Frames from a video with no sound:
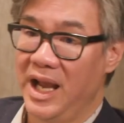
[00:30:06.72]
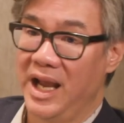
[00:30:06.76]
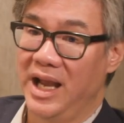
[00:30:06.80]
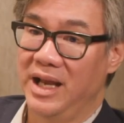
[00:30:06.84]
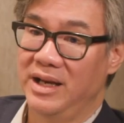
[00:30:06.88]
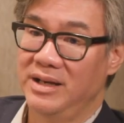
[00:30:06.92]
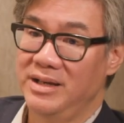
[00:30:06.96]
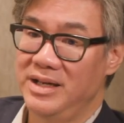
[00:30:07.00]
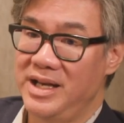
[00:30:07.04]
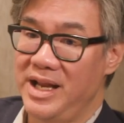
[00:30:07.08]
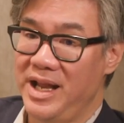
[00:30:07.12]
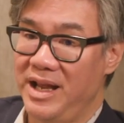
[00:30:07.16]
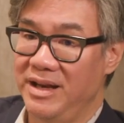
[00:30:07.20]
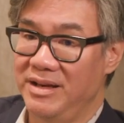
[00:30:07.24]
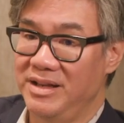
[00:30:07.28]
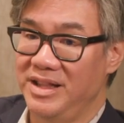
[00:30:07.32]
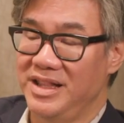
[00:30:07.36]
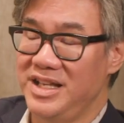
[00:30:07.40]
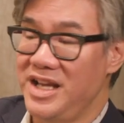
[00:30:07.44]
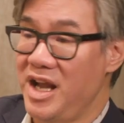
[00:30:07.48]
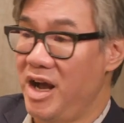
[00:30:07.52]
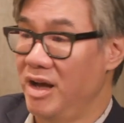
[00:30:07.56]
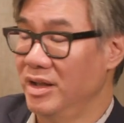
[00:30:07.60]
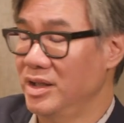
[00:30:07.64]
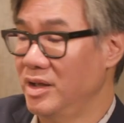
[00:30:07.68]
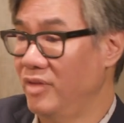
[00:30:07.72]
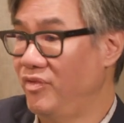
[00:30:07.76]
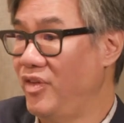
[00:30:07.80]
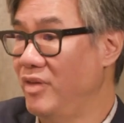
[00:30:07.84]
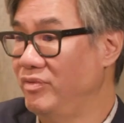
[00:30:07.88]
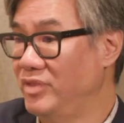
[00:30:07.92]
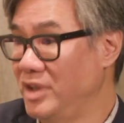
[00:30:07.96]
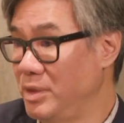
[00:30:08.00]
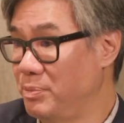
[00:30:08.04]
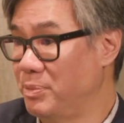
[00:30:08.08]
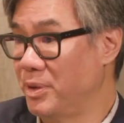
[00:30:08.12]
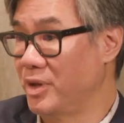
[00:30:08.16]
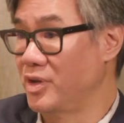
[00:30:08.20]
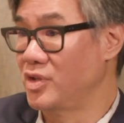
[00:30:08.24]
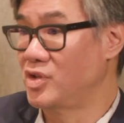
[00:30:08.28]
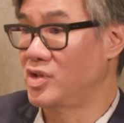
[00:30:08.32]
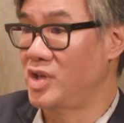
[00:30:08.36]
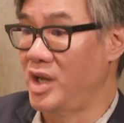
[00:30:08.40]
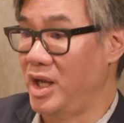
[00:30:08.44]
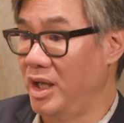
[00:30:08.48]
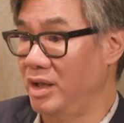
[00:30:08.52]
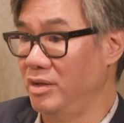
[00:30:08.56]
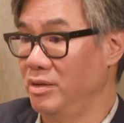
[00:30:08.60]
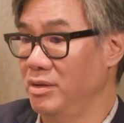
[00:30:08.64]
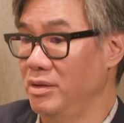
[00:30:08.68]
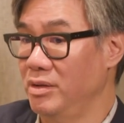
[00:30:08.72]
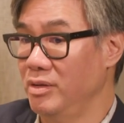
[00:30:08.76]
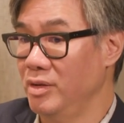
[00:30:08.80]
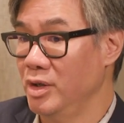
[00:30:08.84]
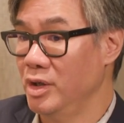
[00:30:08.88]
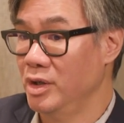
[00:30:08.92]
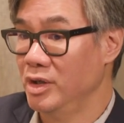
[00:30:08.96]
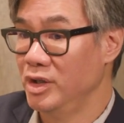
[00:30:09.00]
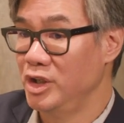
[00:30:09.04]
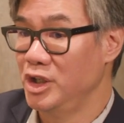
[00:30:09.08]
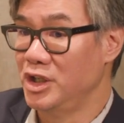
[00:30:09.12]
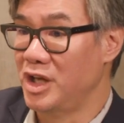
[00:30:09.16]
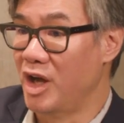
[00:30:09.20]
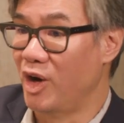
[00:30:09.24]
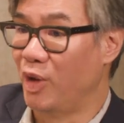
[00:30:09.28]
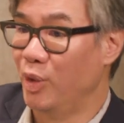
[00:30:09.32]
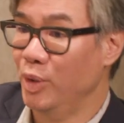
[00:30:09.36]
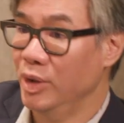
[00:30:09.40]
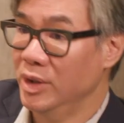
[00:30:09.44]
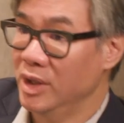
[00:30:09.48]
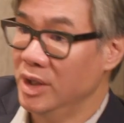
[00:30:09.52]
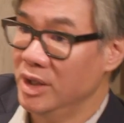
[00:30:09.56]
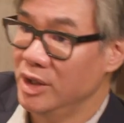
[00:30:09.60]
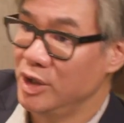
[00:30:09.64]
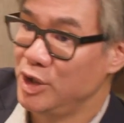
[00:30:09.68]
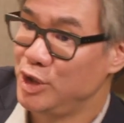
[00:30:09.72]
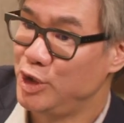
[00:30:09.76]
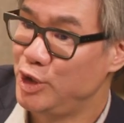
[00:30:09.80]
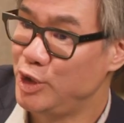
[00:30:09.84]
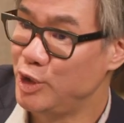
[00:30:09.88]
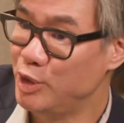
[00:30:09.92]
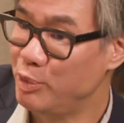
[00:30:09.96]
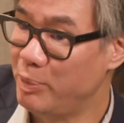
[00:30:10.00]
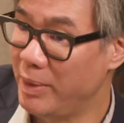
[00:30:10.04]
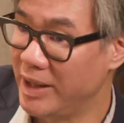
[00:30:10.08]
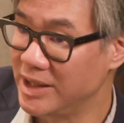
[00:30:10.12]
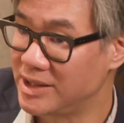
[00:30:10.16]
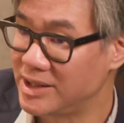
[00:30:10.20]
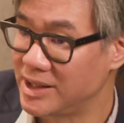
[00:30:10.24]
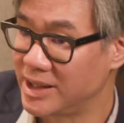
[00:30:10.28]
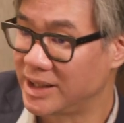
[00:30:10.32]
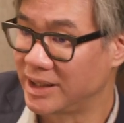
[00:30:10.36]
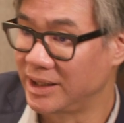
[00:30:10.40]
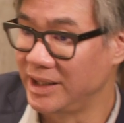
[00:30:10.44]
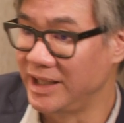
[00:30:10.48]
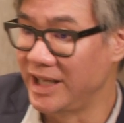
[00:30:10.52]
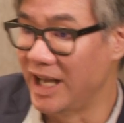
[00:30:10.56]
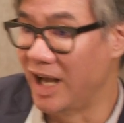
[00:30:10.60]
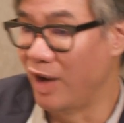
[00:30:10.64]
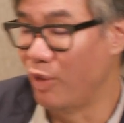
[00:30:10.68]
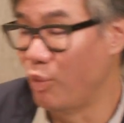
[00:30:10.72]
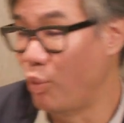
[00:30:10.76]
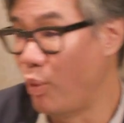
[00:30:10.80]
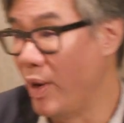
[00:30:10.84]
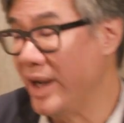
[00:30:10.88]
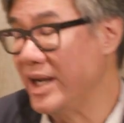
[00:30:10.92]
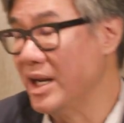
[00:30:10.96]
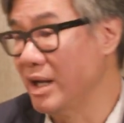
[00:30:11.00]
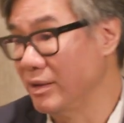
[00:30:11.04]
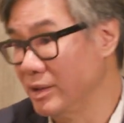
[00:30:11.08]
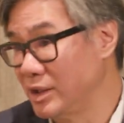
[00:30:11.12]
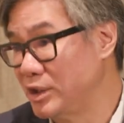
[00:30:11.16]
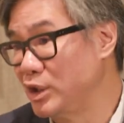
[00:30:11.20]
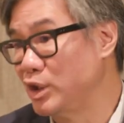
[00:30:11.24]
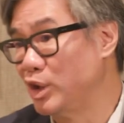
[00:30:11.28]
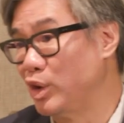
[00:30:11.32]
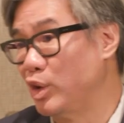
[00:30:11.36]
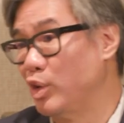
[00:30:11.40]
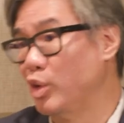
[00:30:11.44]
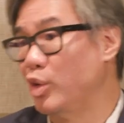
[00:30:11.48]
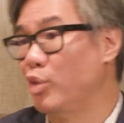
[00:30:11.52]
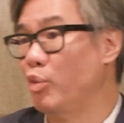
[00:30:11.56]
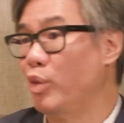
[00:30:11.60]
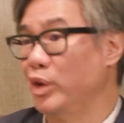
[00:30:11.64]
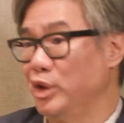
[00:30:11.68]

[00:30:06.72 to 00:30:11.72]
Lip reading: And then the other 50%, you know, you basically wait until